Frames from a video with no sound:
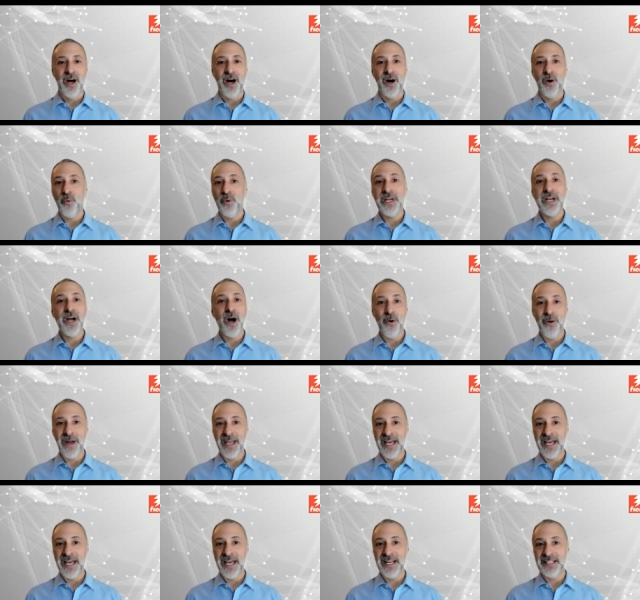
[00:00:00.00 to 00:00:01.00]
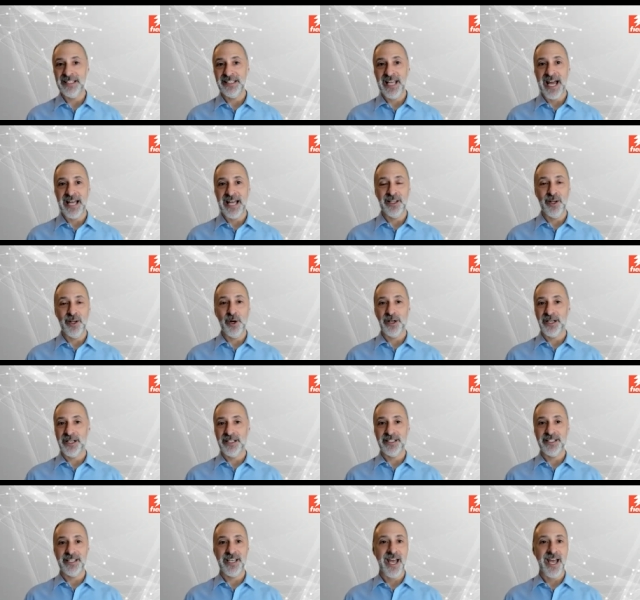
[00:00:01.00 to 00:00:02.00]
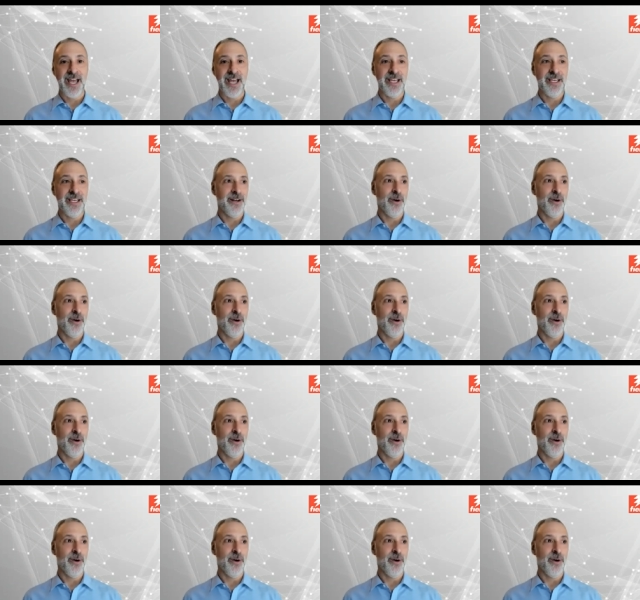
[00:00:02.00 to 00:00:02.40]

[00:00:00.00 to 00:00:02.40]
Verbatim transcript: we go in and look and say, you know,